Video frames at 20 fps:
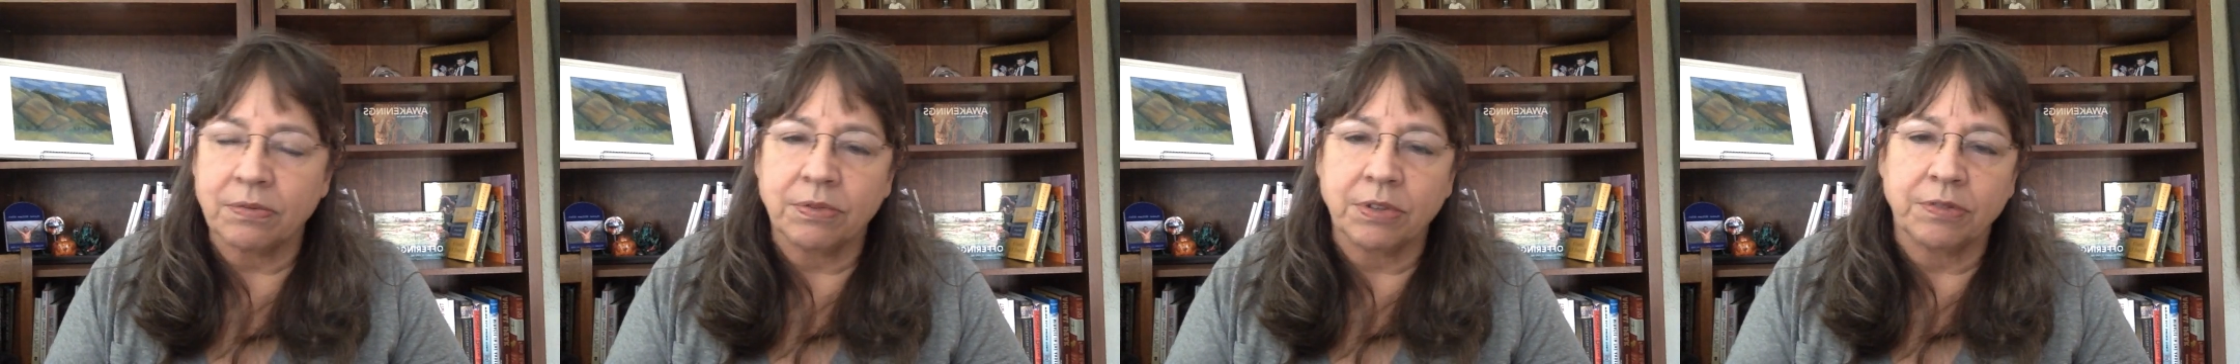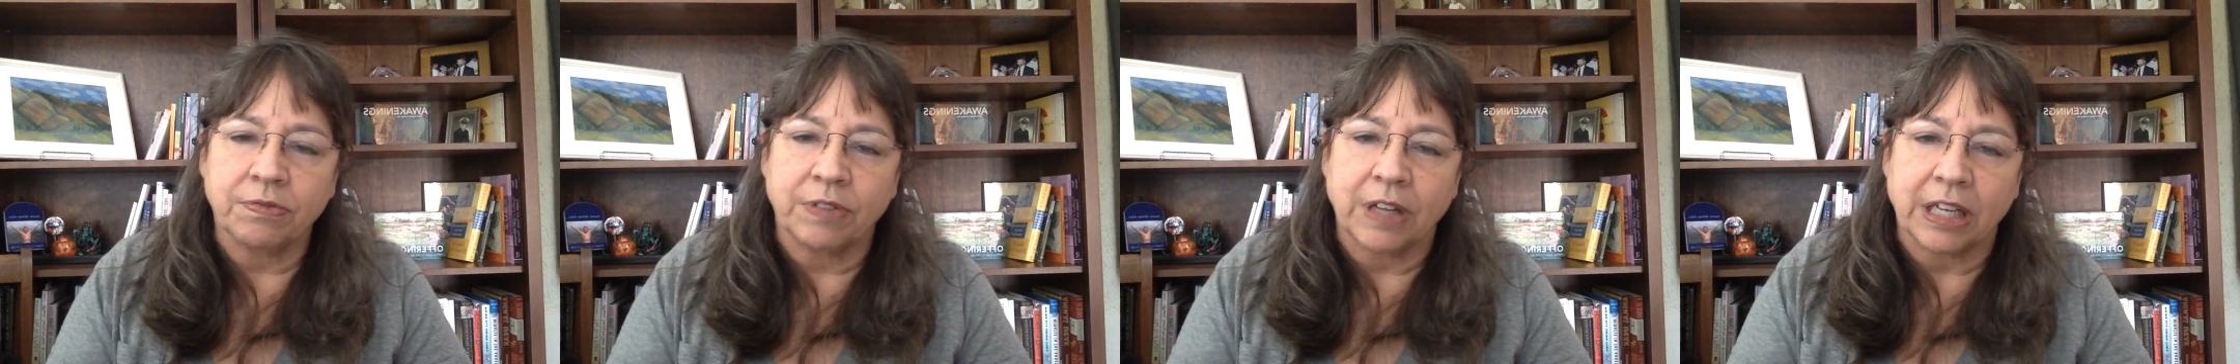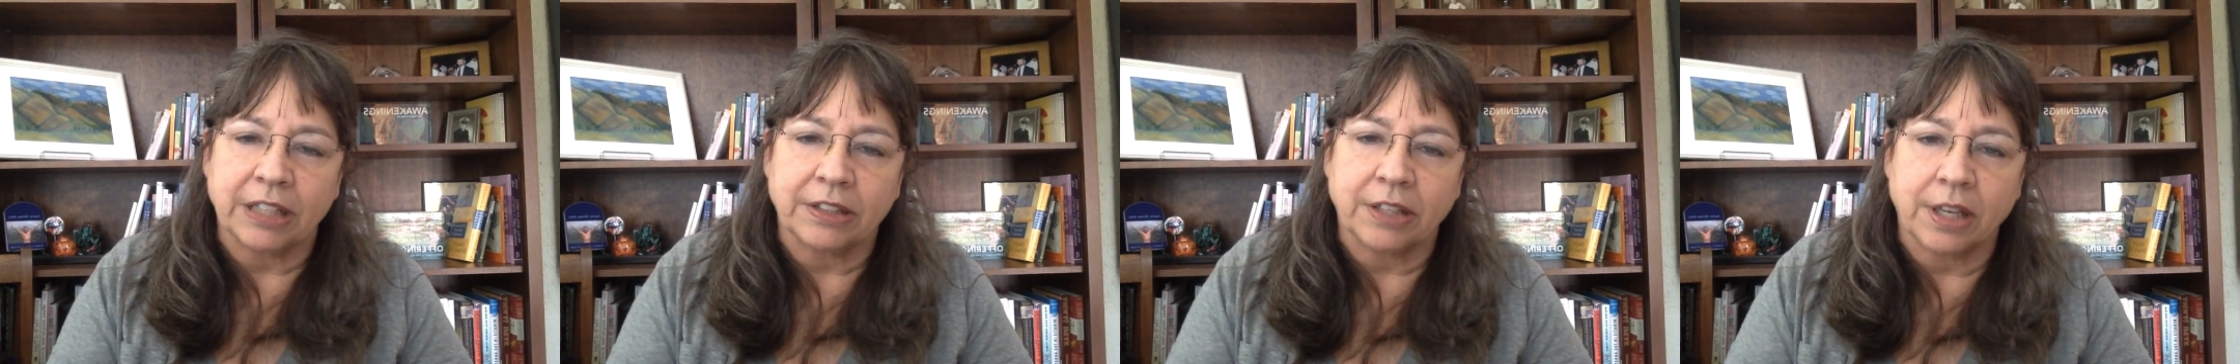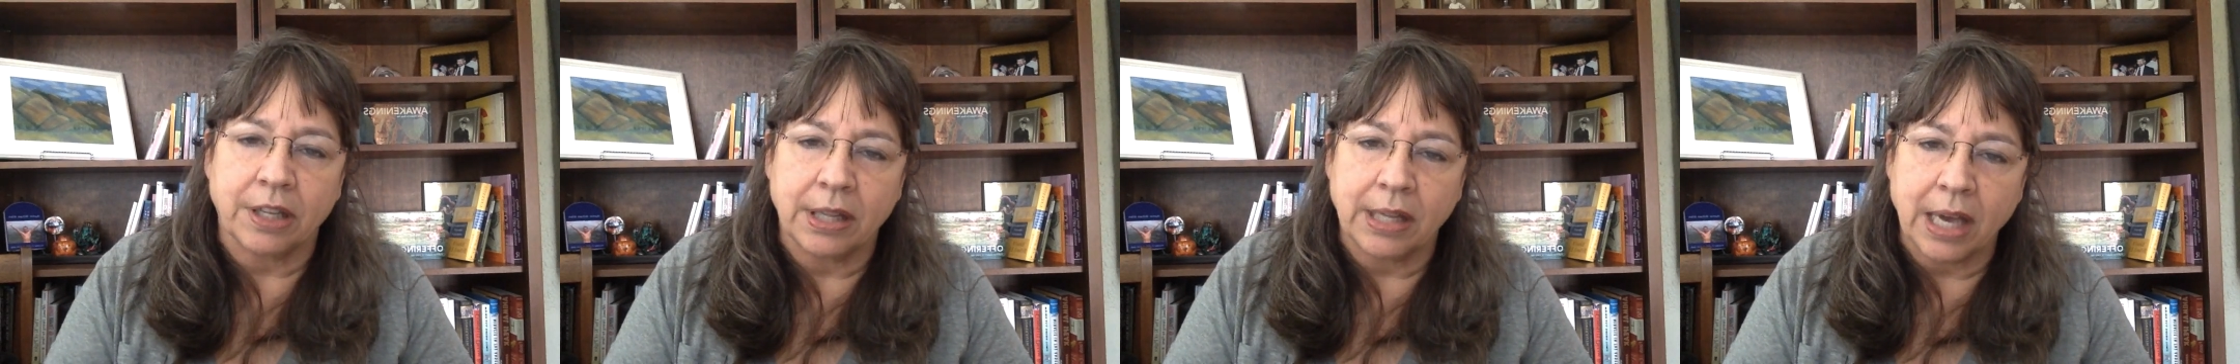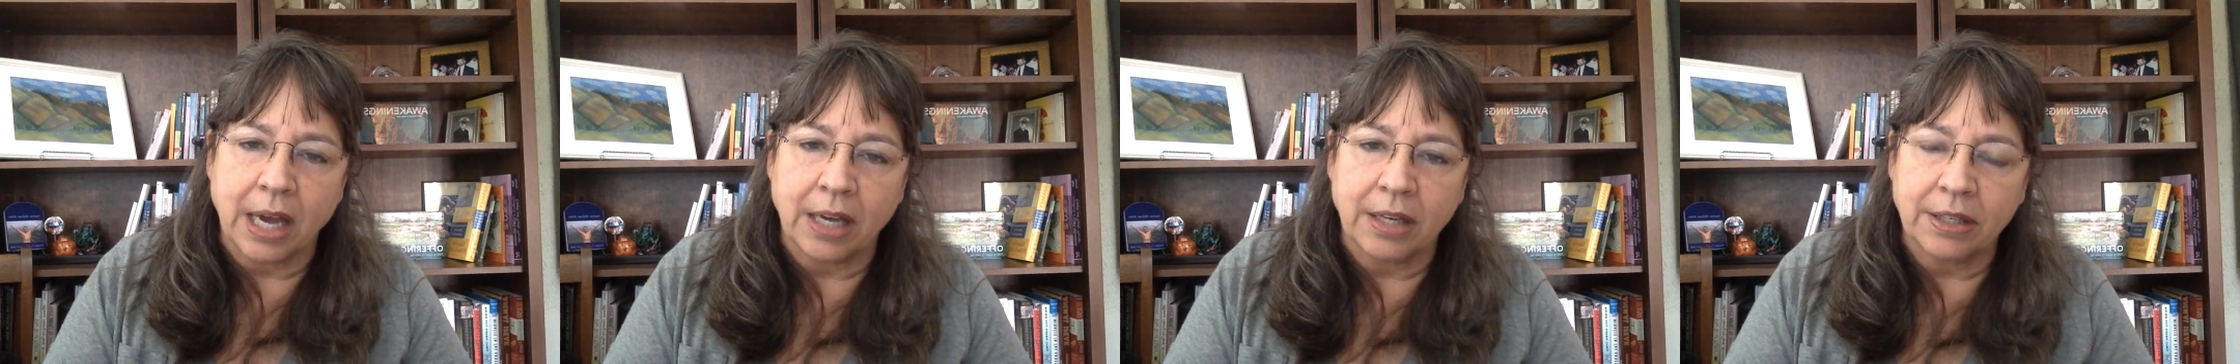reflect
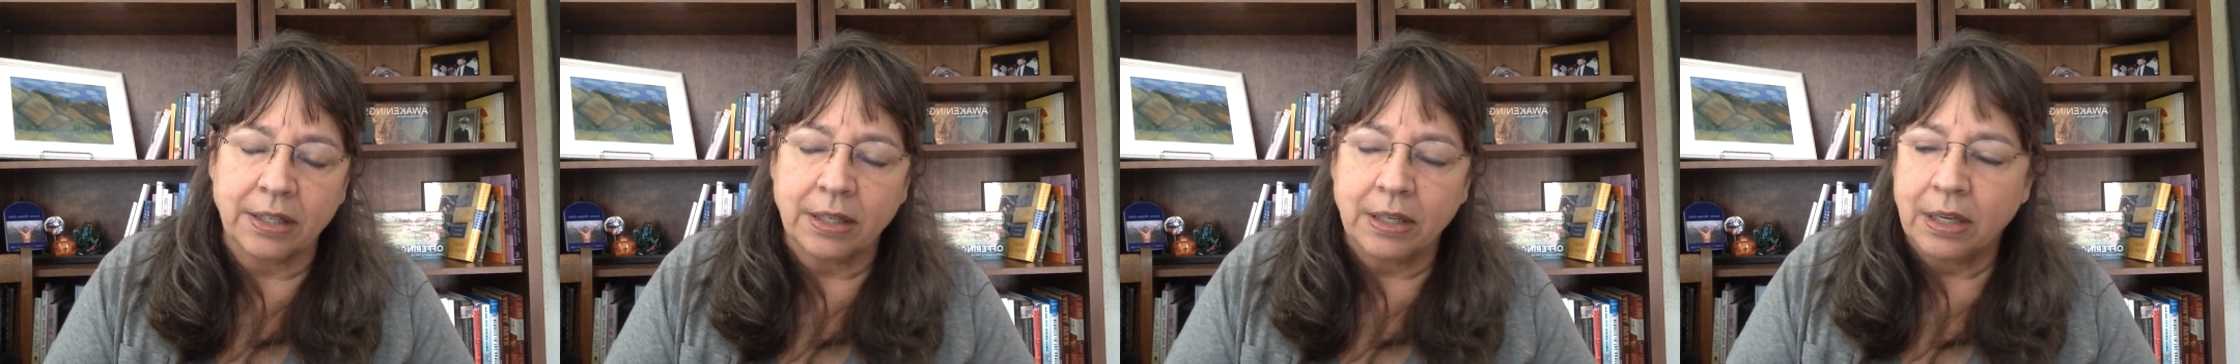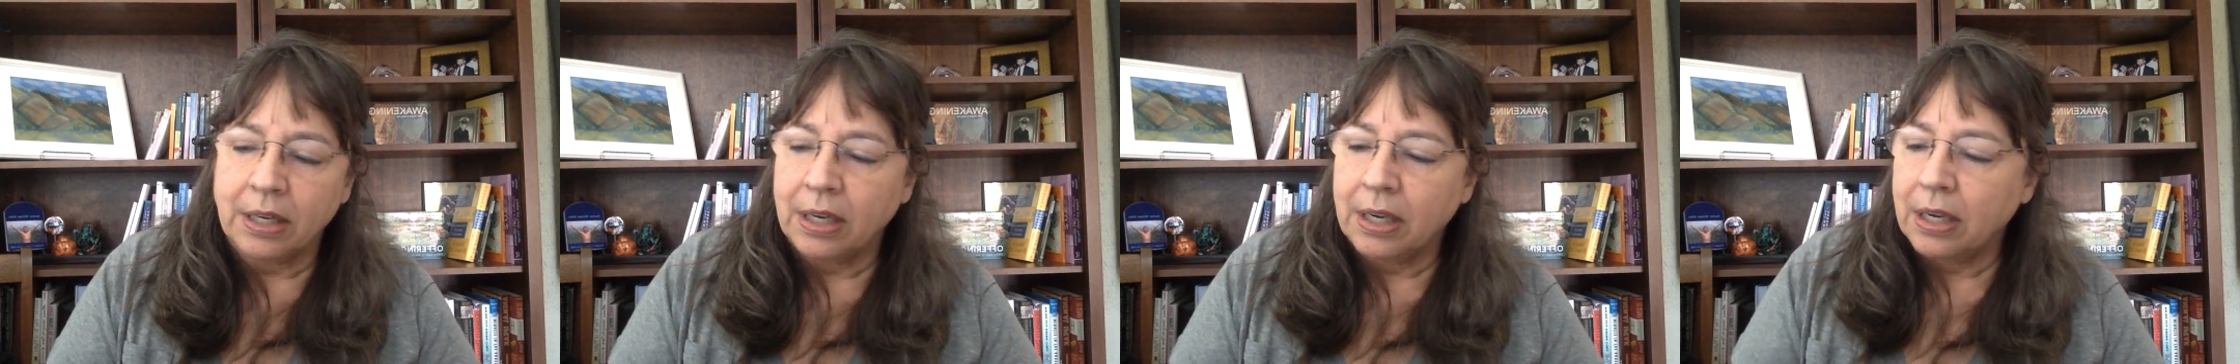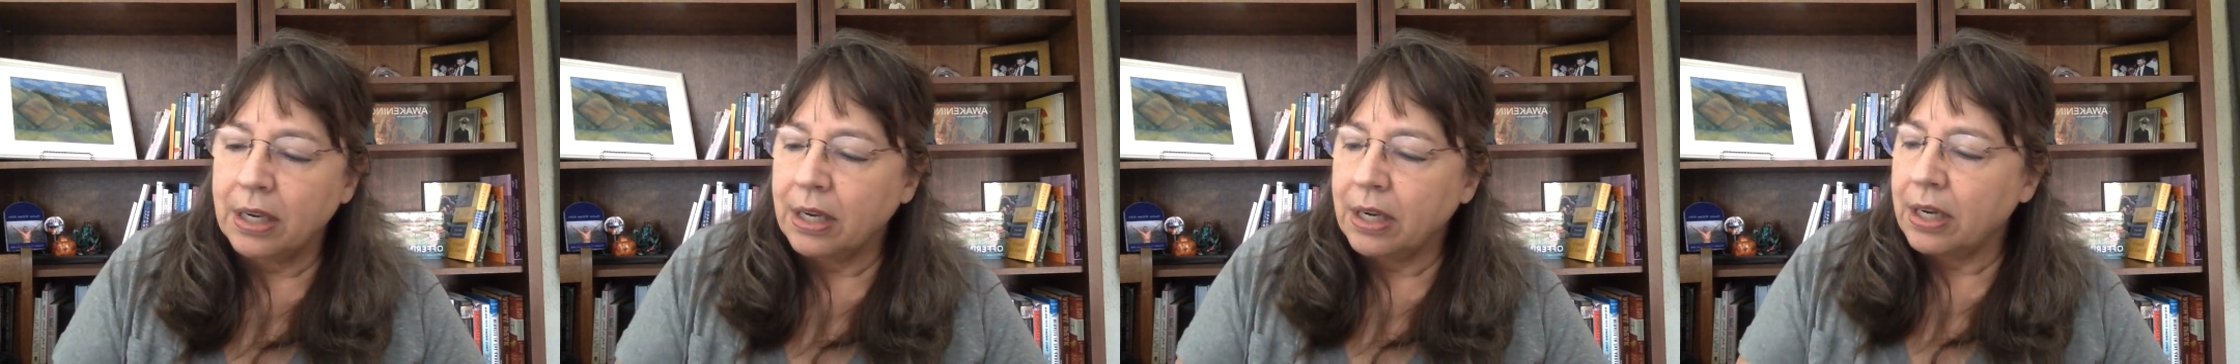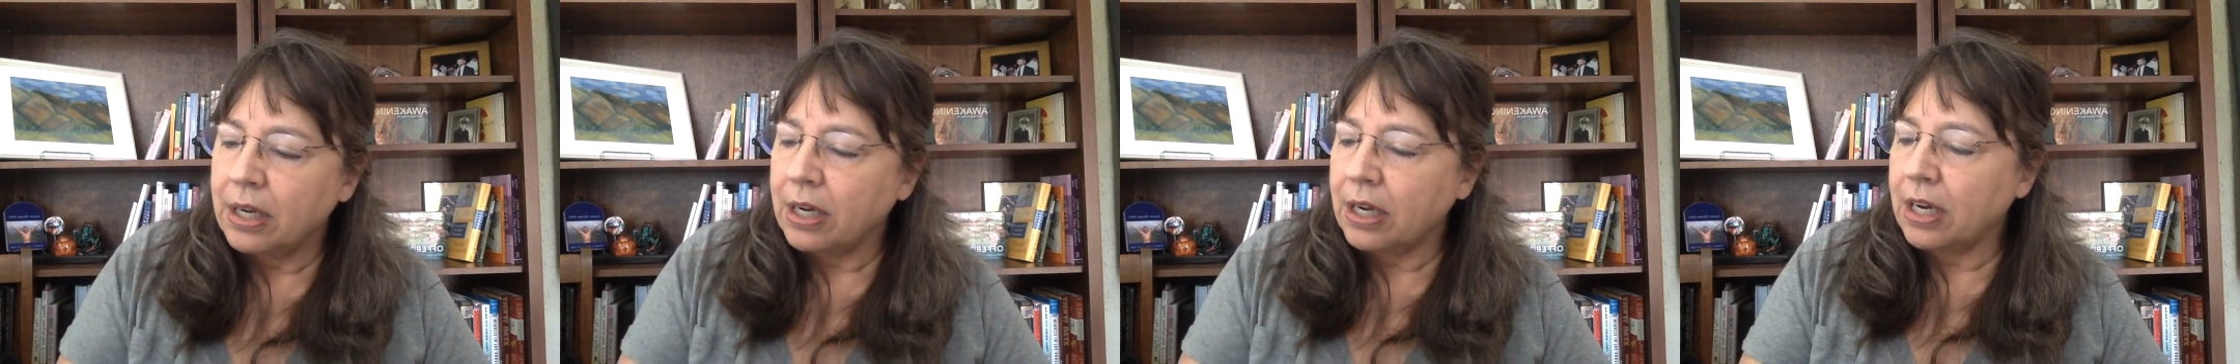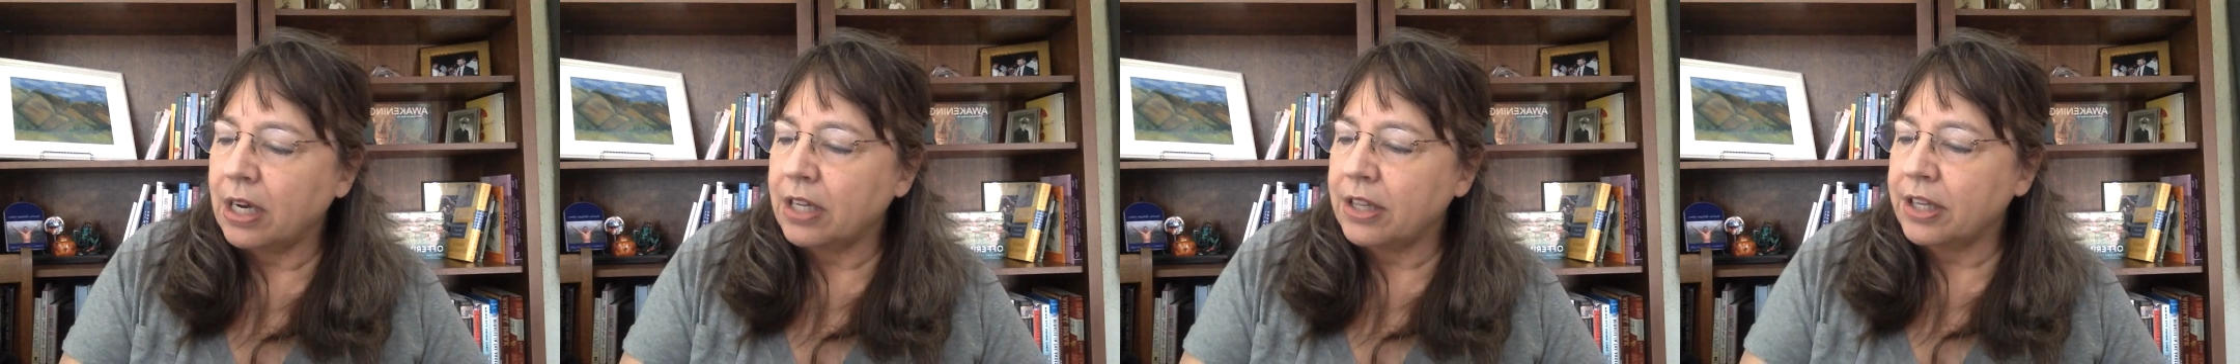on
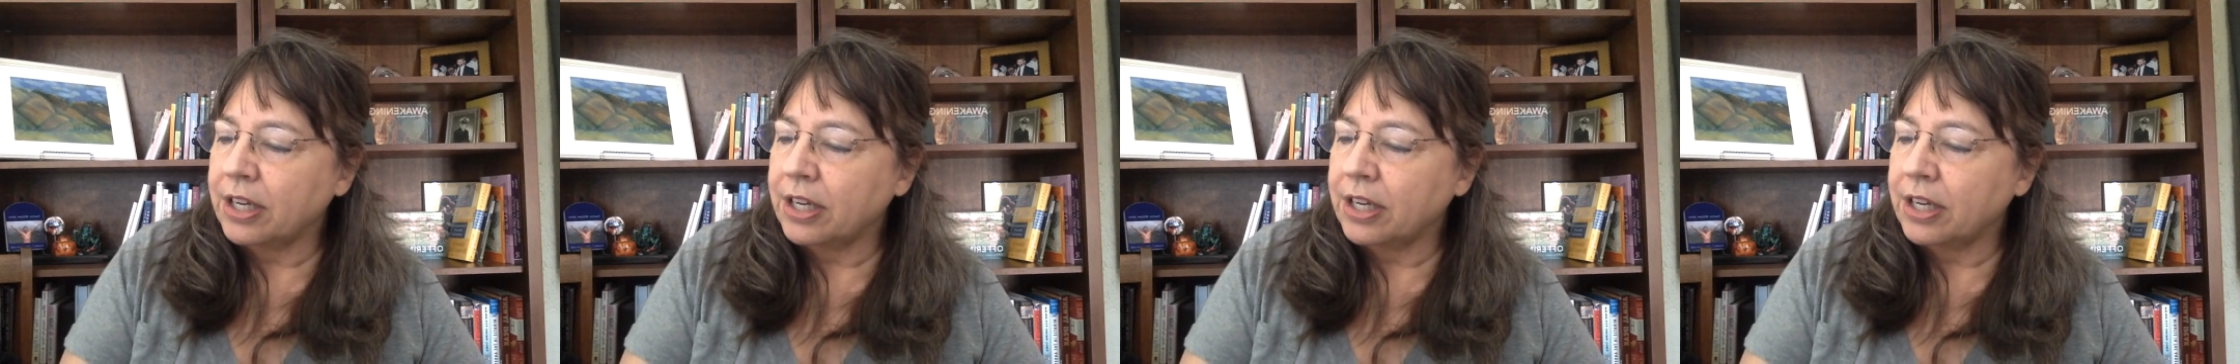that.